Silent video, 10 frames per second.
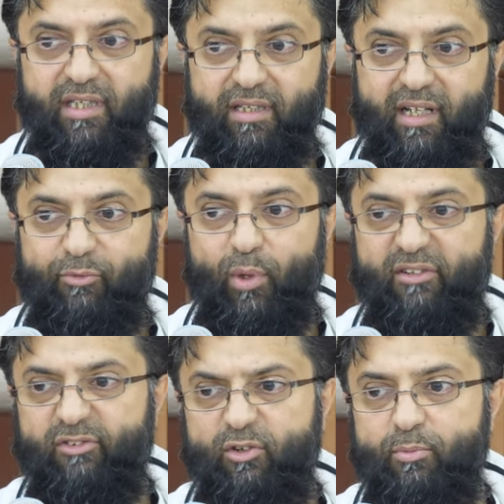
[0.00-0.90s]
if one
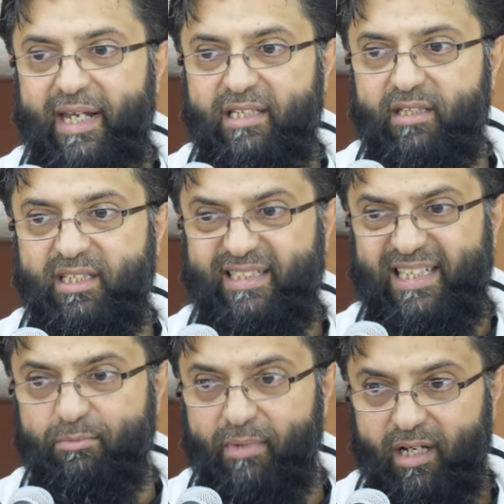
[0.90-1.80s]
of you makes
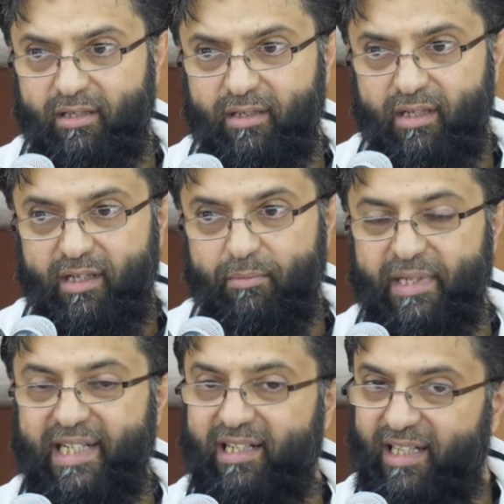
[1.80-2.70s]
istijmar,
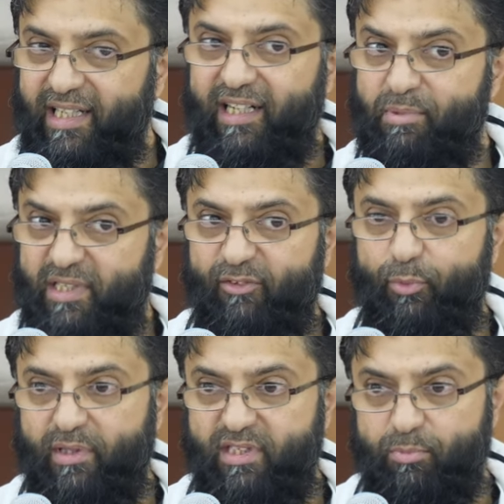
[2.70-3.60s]
meaning cleaning himself
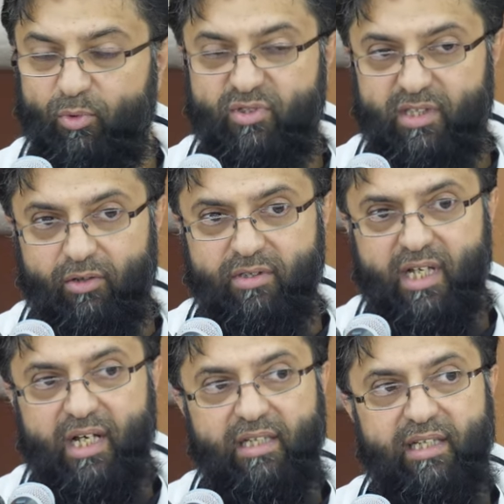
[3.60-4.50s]
with the small stones,
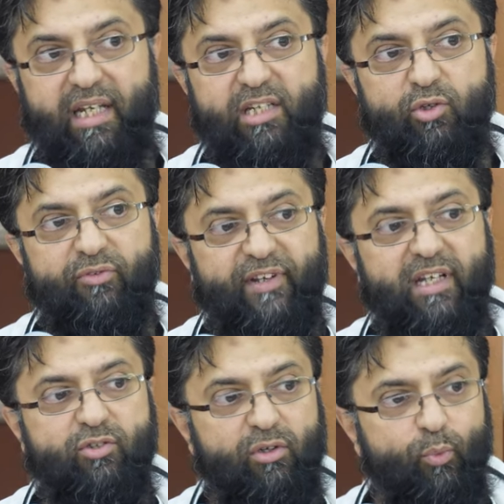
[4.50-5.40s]
then he should
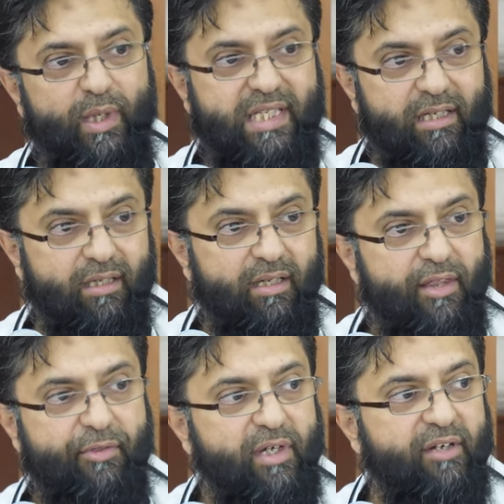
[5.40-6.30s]
finish on witr,
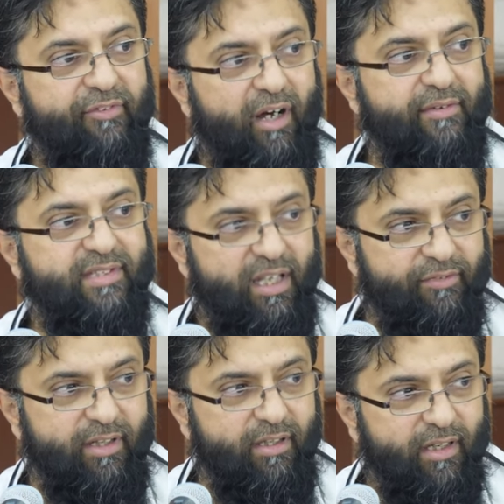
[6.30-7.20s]
three, five,
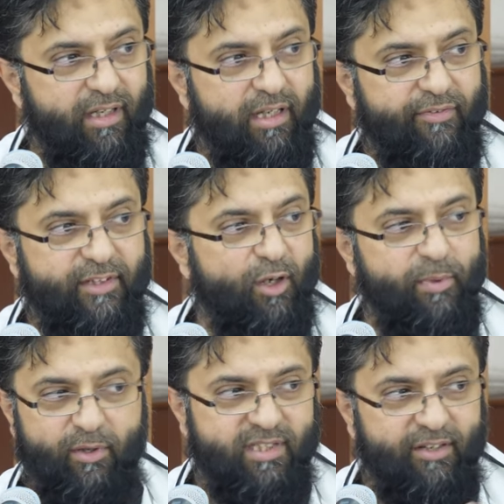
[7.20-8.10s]
seven. If you go
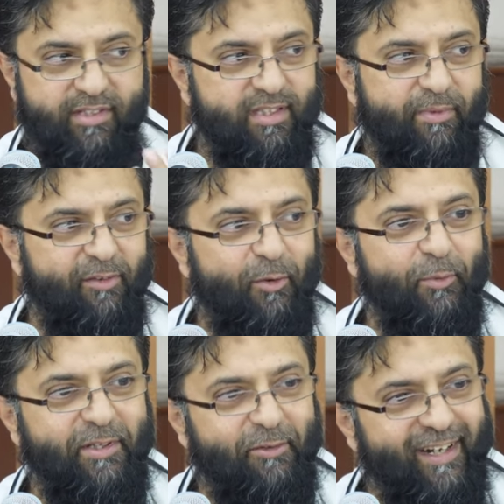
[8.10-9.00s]
beyond seven, something wrong
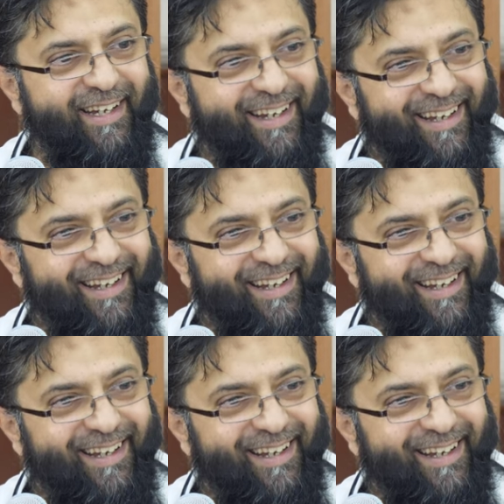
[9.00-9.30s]
with you, right?